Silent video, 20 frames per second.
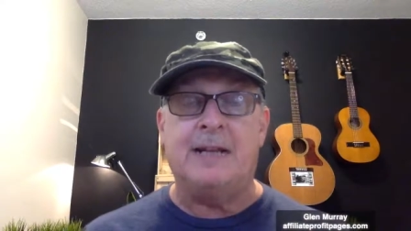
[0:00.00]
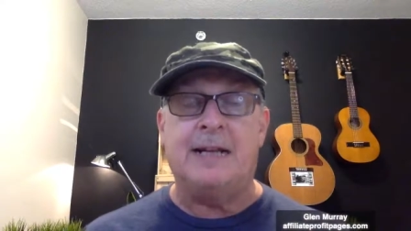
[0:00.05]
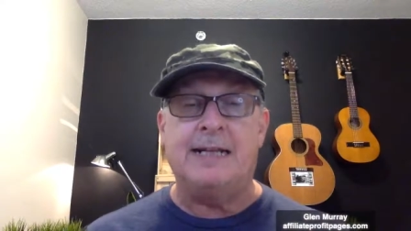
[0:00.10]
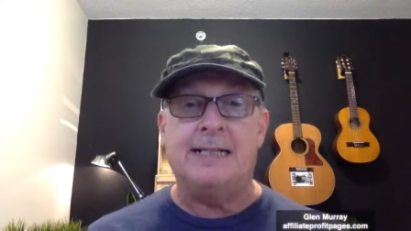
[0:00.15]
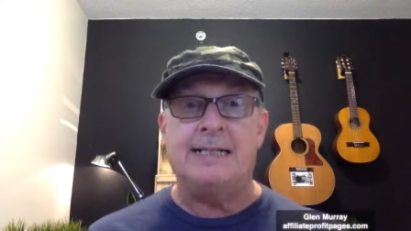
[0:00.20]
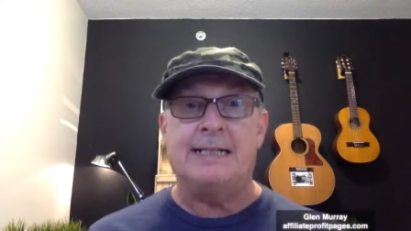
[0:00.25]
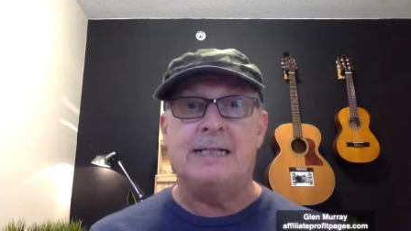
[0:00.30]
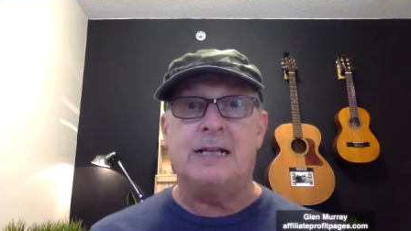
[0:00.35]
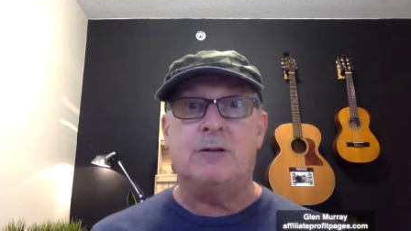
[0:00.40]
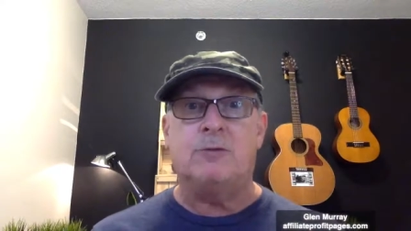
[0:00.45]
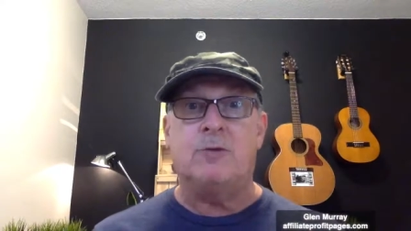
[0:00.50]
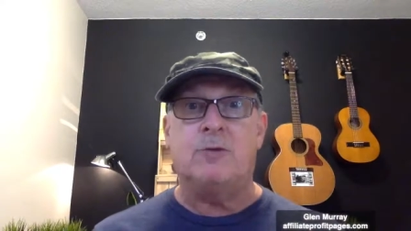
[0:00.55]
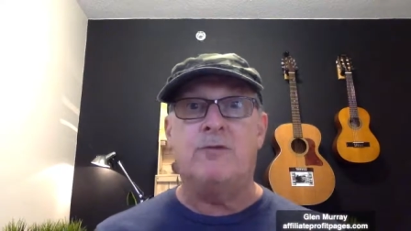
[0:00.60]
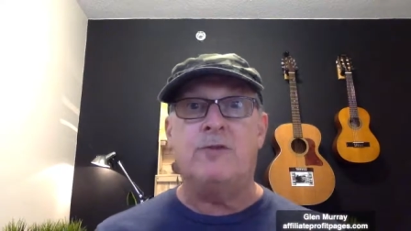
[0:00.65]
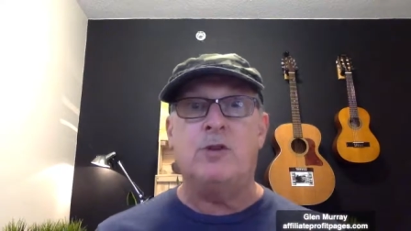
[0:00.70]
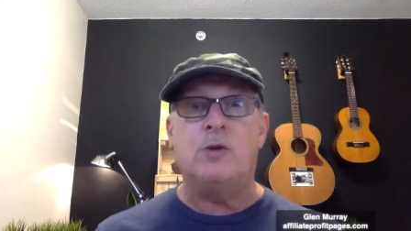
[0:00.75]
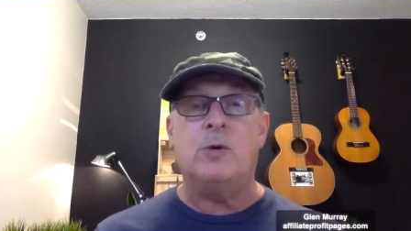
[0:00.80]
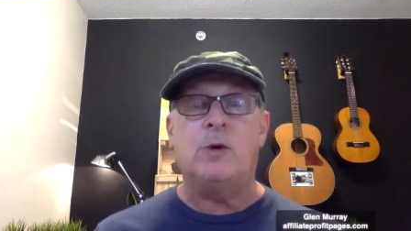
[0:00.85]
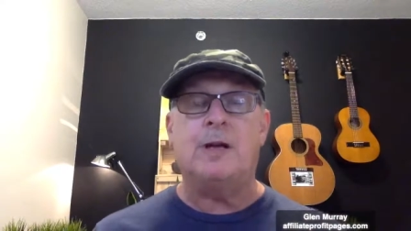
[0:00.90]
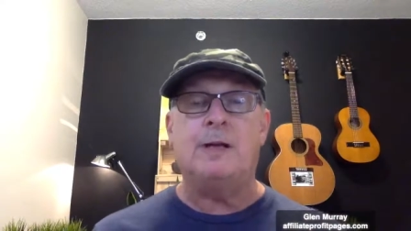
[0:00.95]
that I just did a
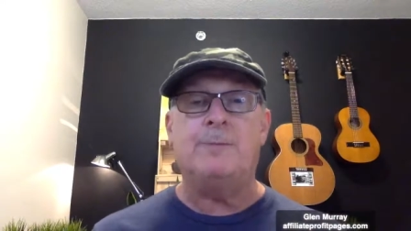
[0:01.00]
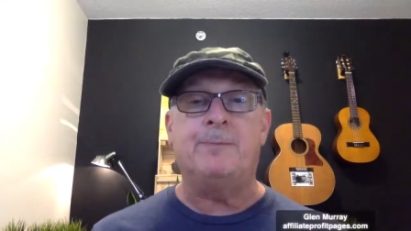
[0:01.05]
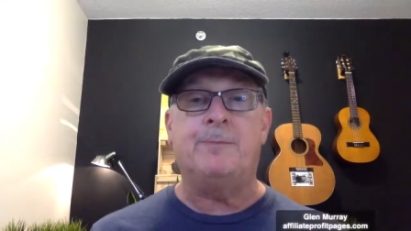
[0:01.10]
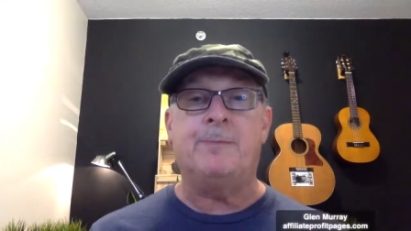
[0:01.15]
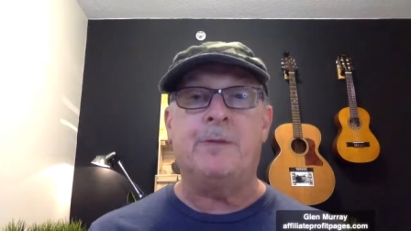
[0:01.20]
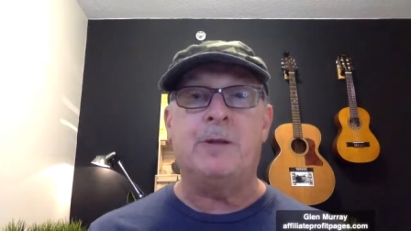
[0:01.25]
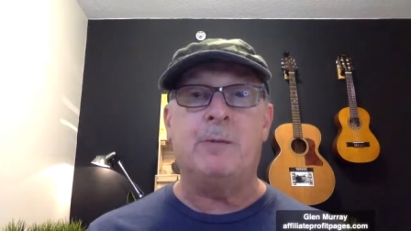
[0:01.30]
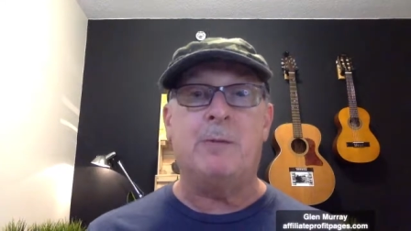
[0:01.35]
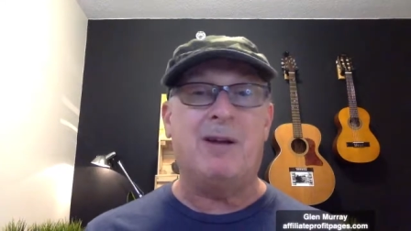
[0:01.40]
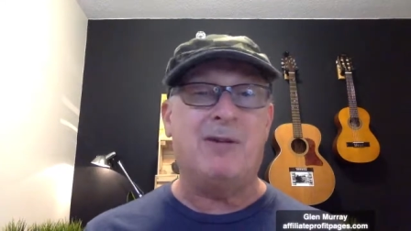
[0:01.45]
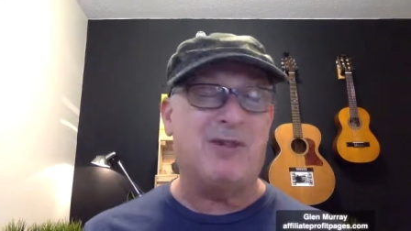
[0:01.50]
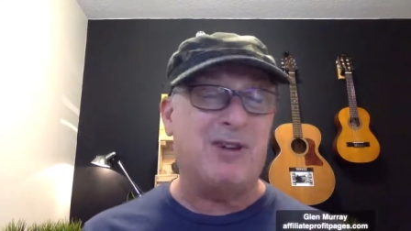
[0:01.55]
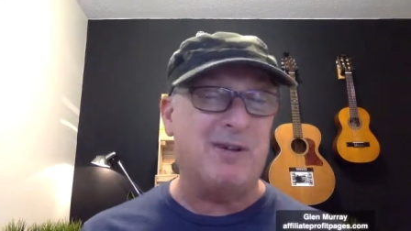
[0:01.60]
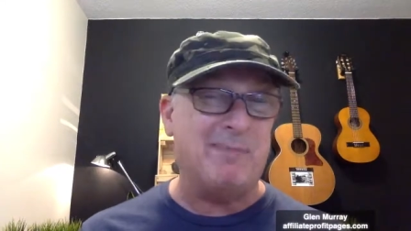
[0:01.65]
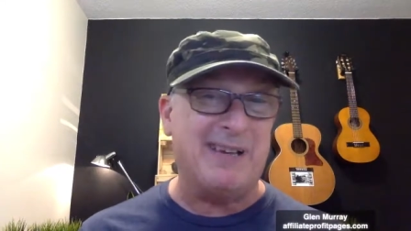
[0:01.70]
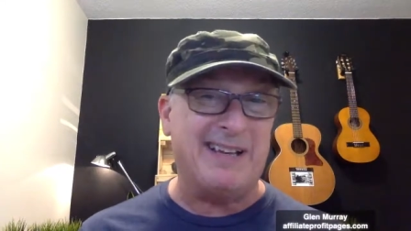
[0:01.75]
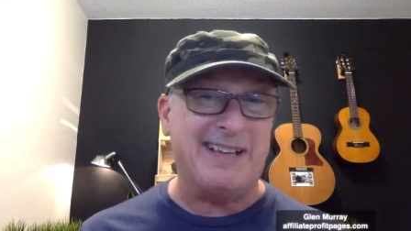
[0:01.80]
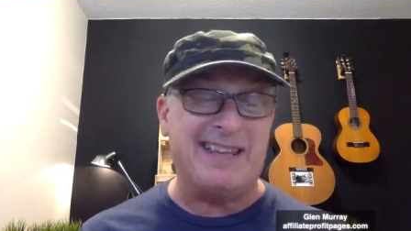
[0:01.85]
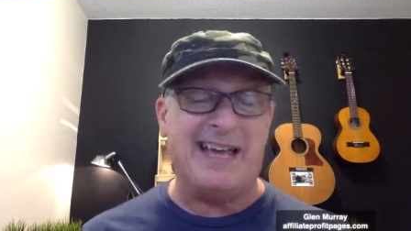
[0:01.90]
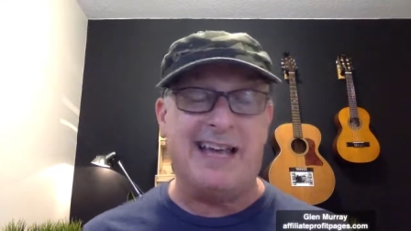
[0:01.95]
review on. You might
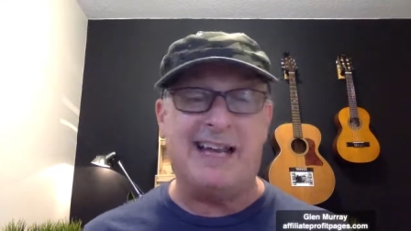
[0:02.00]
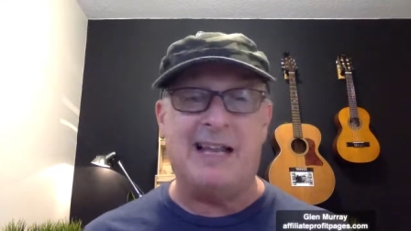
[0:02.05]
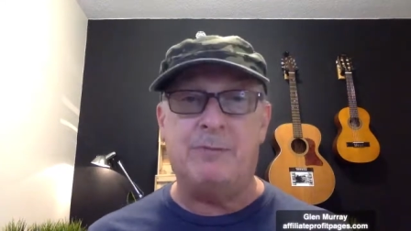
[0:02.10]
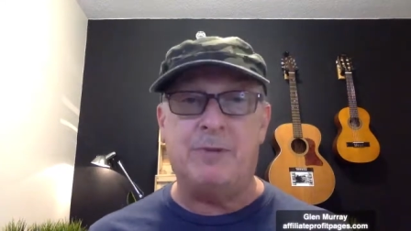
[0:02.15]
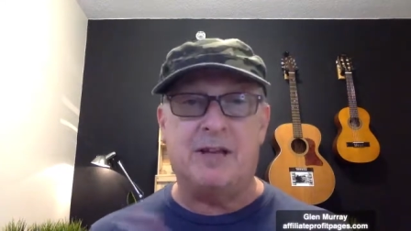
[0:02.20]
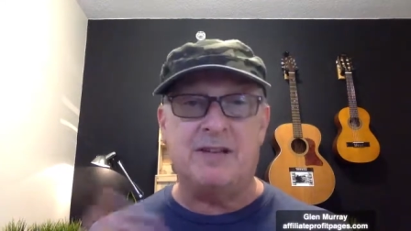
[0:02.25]
want to pick that up.